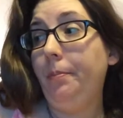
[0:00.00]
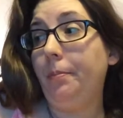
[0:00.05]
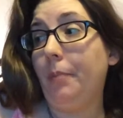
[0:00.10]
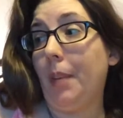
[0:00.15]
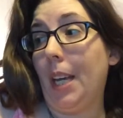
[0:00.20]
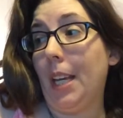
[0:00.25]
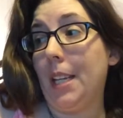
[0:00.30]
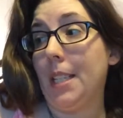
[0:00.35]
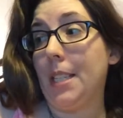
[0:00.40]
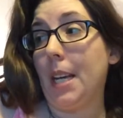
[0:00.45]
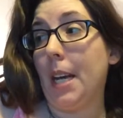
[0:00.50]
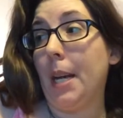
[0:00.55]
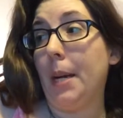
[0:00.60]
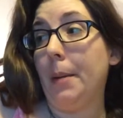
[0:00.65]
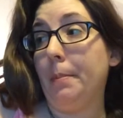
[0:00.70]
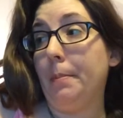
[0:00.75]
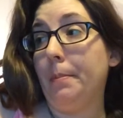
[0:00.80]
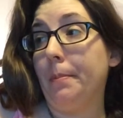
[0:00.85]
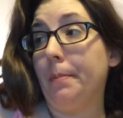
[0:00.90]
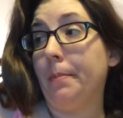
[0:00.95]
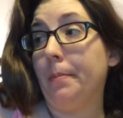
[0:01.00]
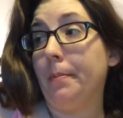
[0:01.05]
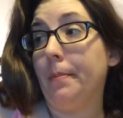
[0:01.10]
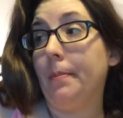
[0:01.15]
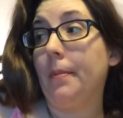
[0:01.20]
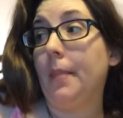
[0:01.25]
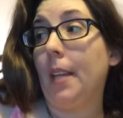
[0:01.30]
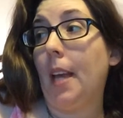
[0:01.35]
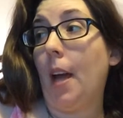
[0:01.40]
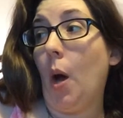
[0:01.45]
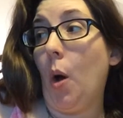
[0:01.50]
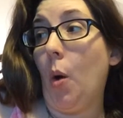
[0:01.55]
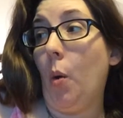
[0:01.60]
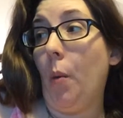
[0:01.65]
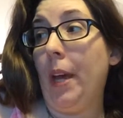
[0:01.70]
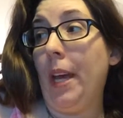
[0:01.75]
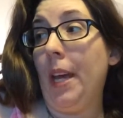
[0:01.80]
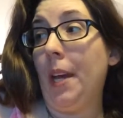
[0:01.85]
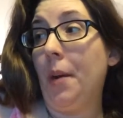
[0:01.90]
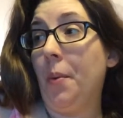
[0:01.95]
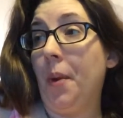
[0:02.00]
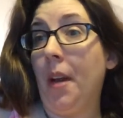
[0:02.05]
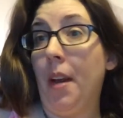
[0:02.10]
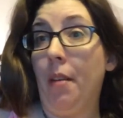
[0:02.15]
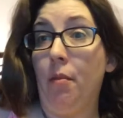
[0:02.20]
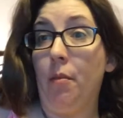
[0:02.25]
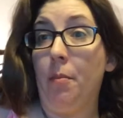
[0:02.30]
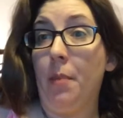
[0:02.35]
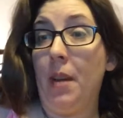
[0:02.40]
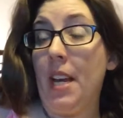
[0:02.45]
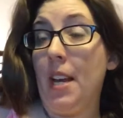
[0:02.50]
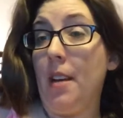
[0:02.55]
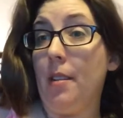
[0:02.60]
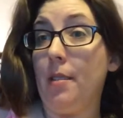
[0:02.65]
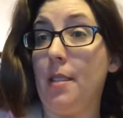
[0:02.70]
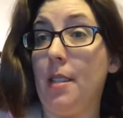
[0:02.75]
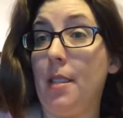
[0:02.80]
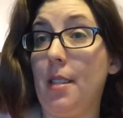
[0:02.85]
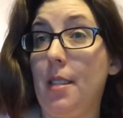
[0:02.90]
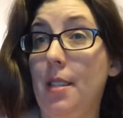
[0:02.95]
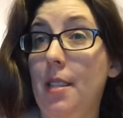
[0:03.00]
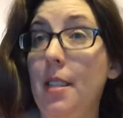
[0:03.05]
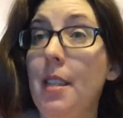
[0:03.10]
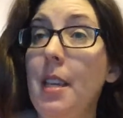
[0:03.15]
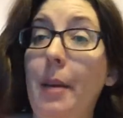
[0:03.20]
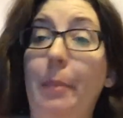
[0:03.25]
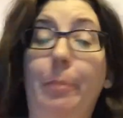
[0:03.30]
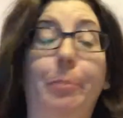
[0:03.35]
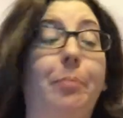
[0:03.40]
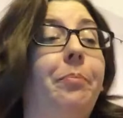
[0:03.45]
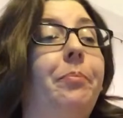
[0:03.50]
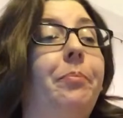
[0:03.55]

because I'm awake when everybody else is asleep.